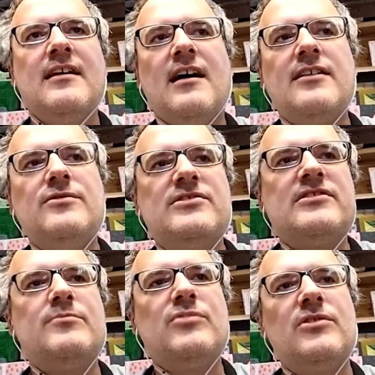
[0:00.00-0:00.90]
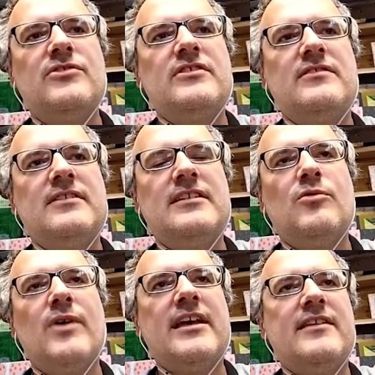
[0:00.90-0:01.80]
I use symbols in
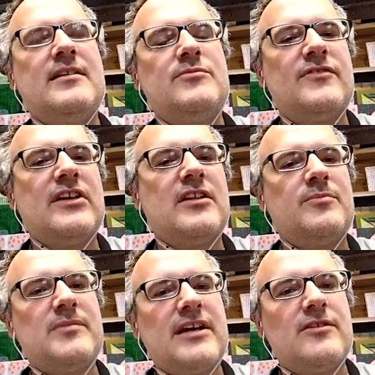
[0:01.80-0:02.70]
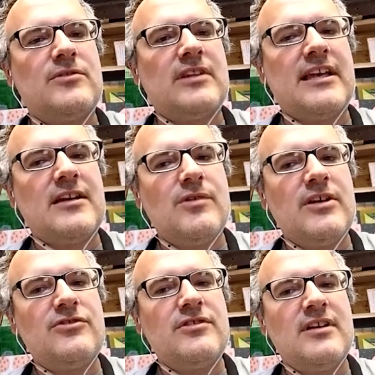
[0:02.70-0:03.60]
a way that I'm developing my own
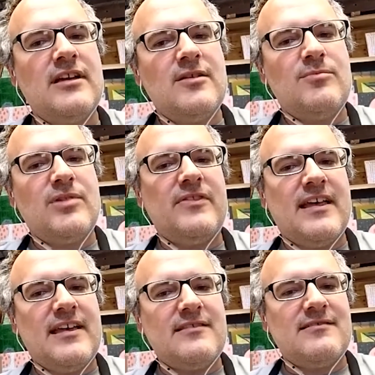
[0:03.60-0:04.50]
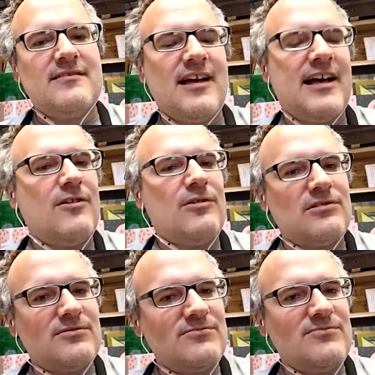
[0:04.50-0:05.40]
language, but then I'll